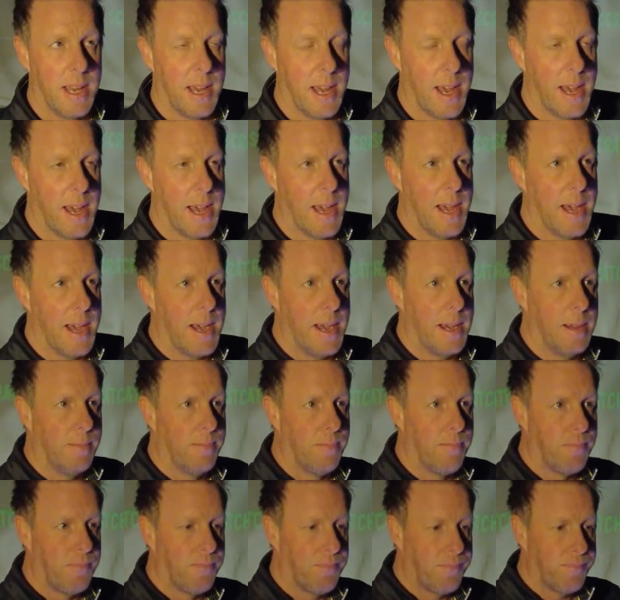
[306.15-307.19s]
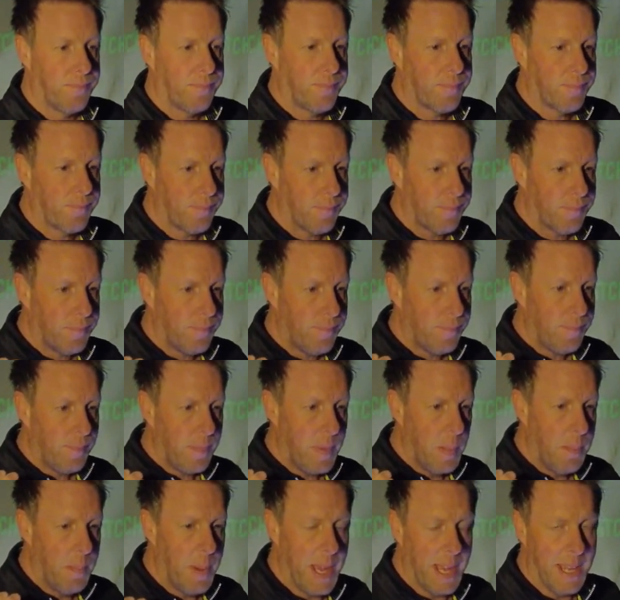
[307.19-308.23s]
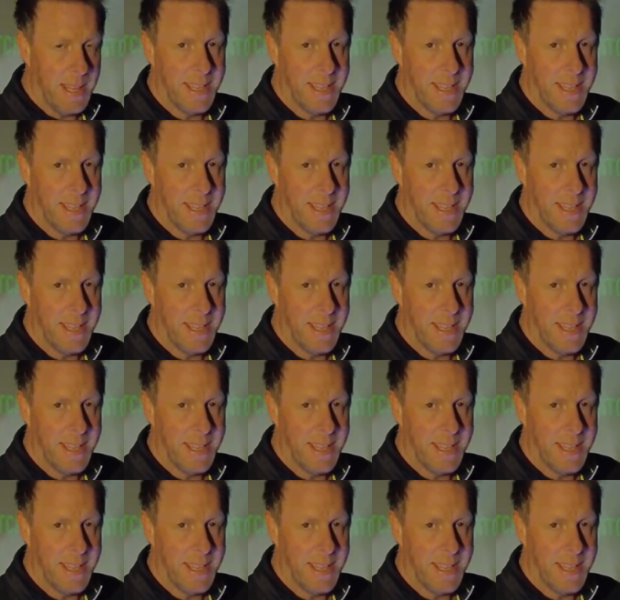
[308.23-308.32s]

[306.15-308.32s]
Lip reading: bit